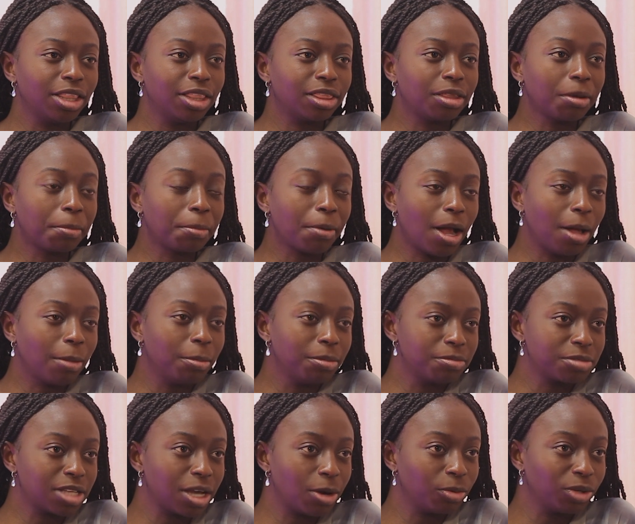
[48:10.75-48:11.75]
the problems
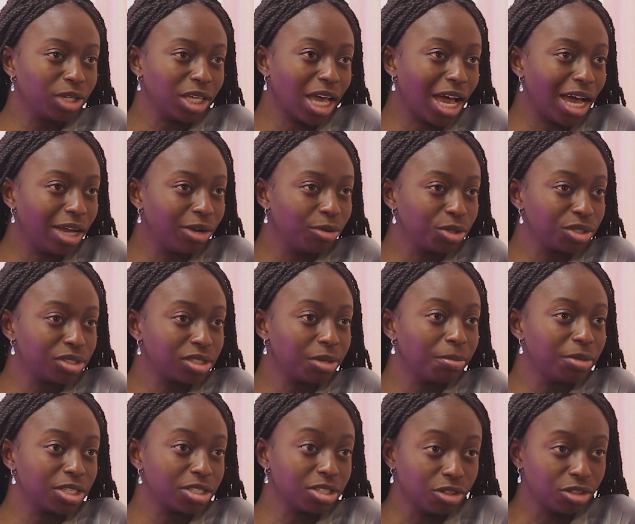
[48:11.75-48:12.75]
that we had was the
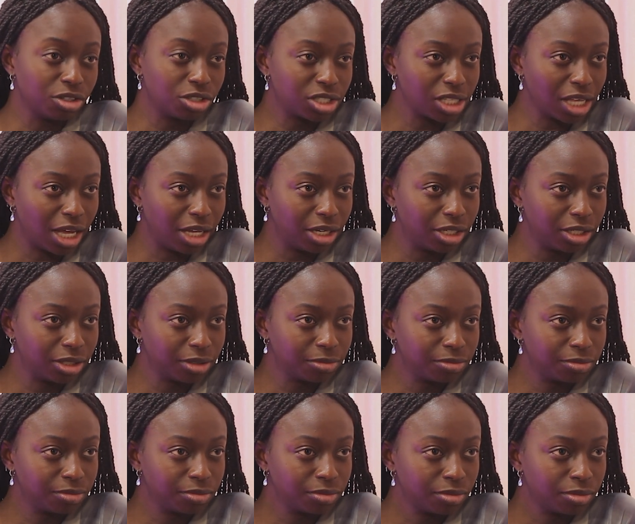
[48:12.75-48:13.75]

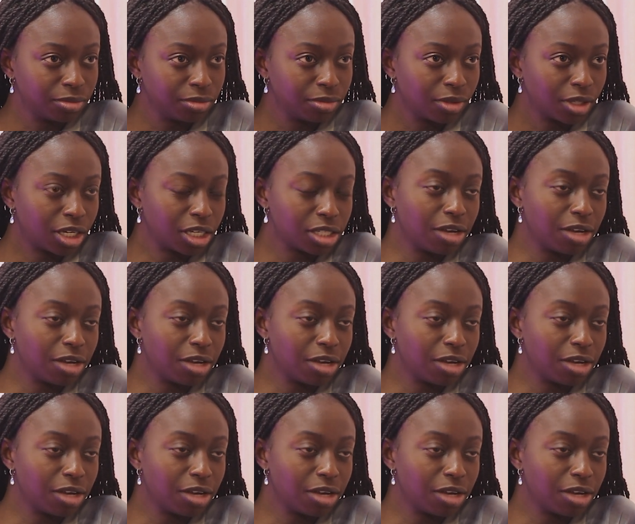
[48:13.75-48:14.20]
misunderstanding, because mm-hmm.